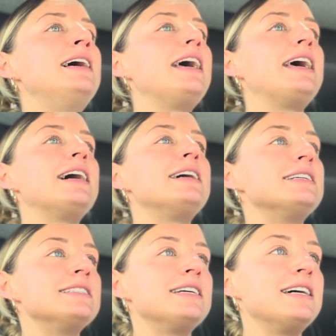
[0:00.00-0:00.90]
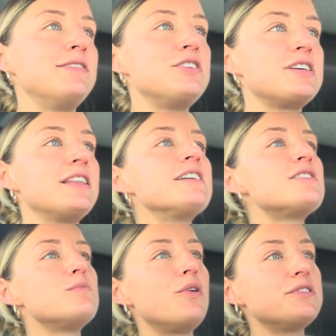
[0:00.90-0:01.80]
And we just had like
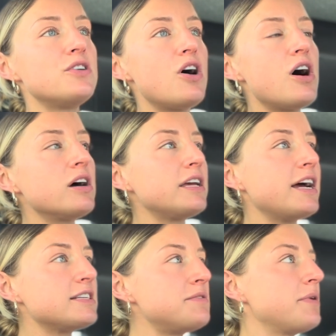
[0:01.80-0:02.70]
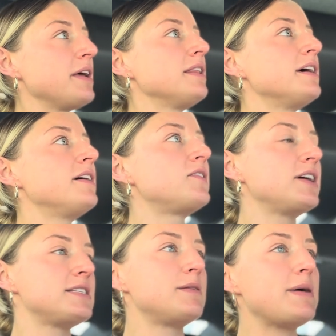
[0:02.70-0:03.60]
small talk. He asked me where I lived, and I
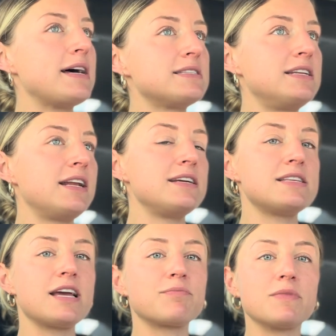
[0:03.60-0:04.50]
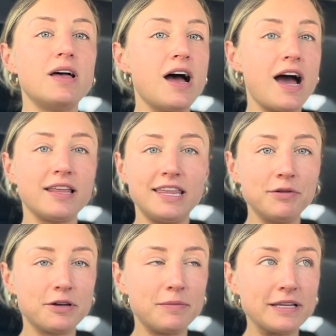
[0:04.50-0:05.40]
said Pasadena. He's like, I think
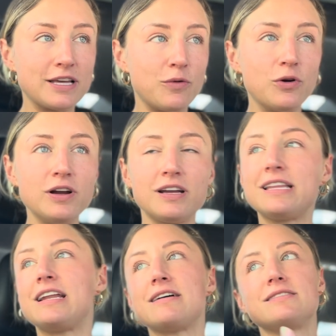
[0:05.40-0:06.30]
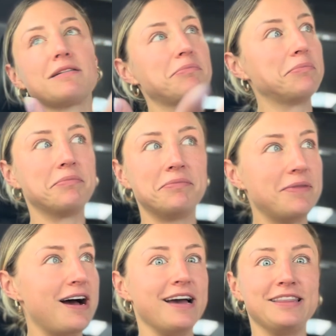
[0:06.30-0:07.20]
we can make that work. And then I was like,
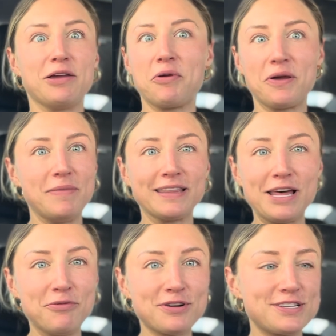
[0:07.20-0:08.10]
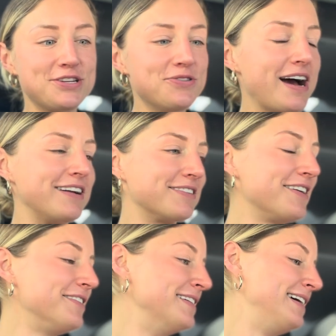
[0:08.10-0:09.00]
I think we can make that work too. I don't know.